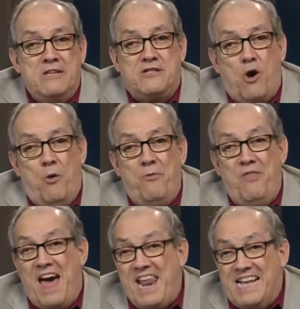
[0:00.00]
So
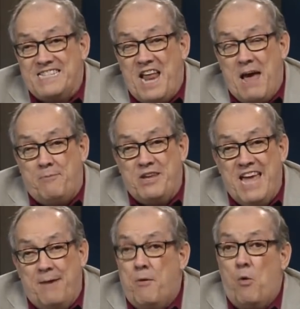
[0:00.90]
that hasn't
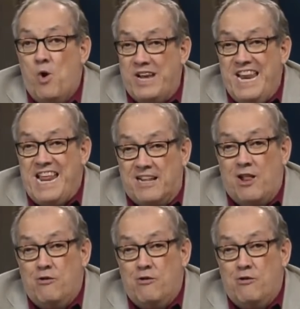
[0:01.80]
happened yet, but we're getting